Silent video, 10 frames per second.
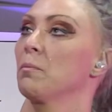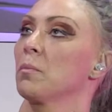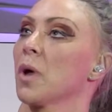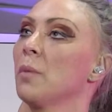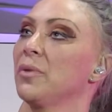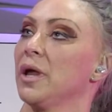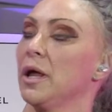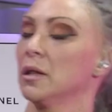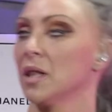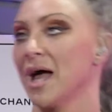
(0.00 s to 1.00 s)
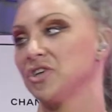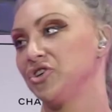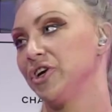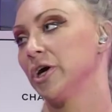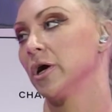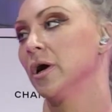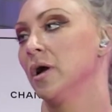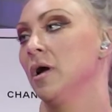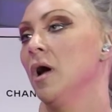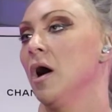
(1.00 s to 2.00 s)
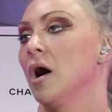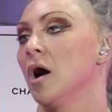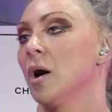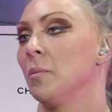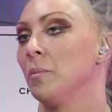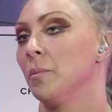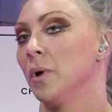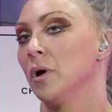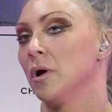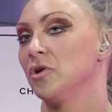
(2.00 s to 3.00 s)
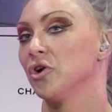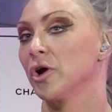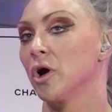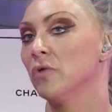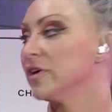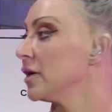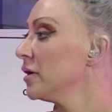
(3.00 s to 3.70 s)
company last year during COVID.